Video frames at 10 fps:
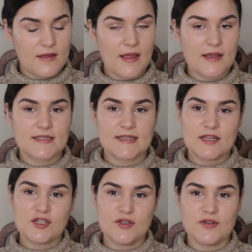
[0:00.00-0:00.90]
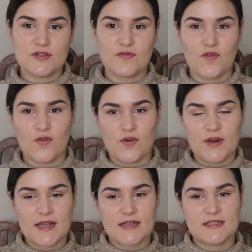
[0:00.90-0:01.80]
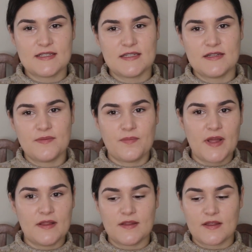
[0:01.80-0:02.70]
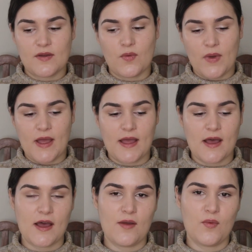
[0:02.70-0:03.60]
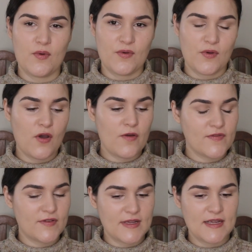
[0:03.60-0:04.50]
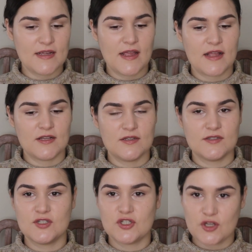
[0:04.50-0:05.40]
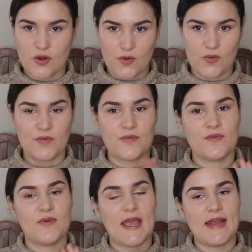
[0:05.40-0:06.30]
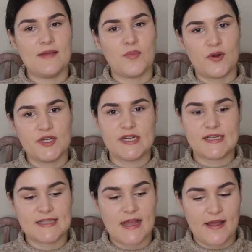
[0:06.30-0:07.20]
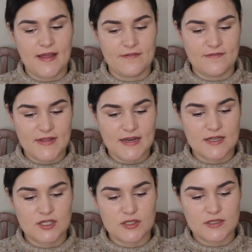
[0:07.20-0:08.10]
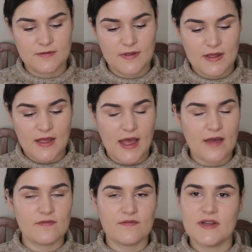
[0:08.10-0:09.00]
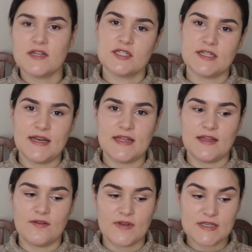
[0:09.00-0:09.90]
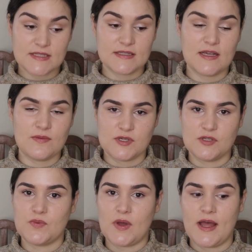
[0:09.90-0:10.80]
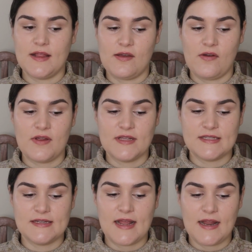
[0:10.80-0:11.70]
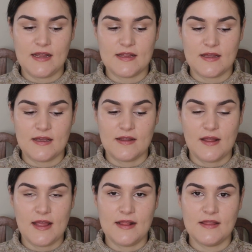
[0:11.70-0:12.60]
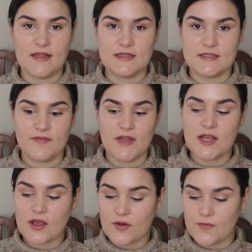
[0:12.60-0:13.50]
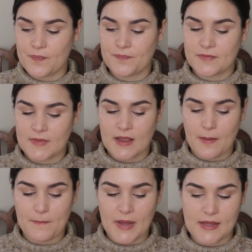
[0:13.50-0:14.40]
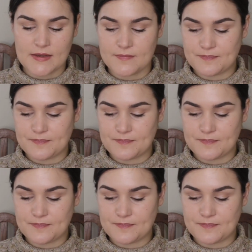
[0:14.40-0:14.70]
yeah, stay tuned for next month where I will hopefully show any projects I have finished. I haven't finished anything recently, which is why there isn't anything in this video, but